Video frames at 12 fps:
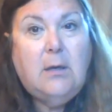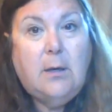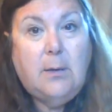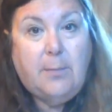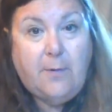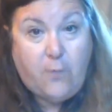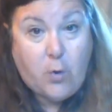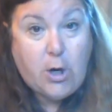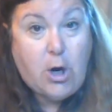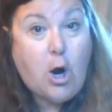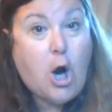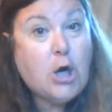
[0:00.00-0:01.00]
before
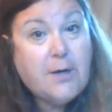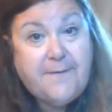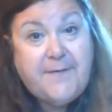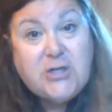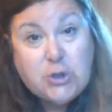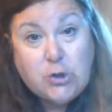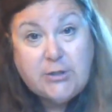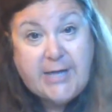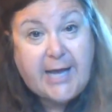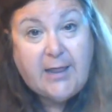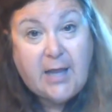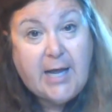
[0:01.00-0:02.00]
your artificial
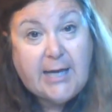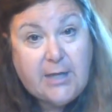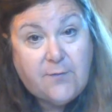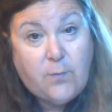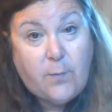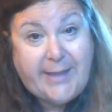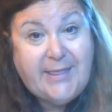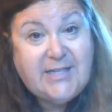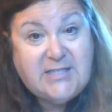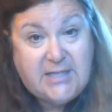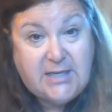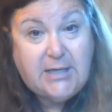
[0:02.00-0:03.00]
deadline of when
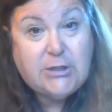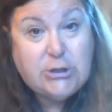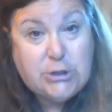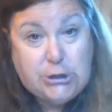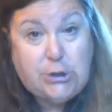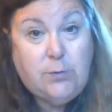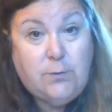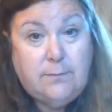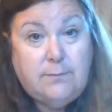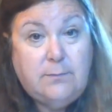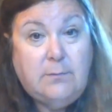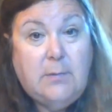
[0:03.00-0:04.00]
this thing is due.
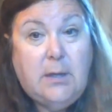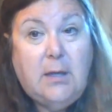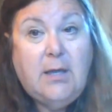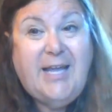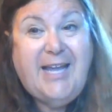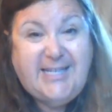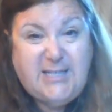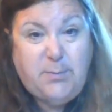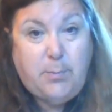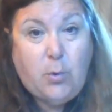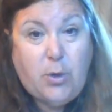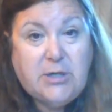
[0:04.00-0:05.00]
It's
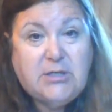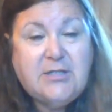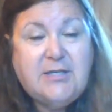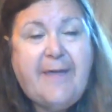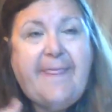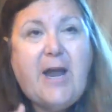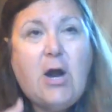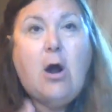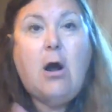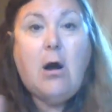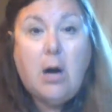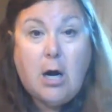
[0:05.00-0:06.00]
important. Now,
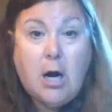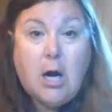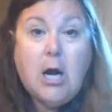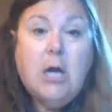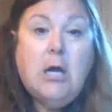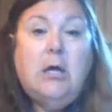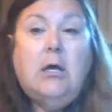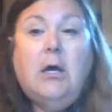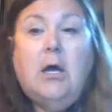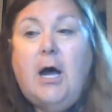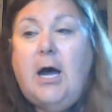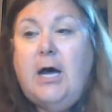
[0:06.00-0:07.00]
there are
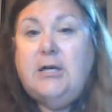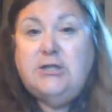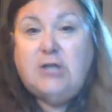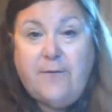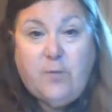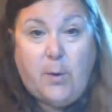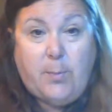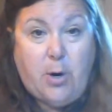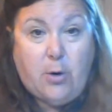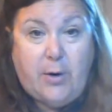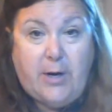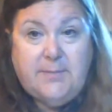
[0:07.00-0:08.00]
software
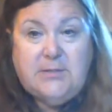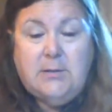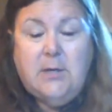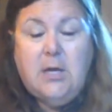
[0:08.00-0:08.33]
programs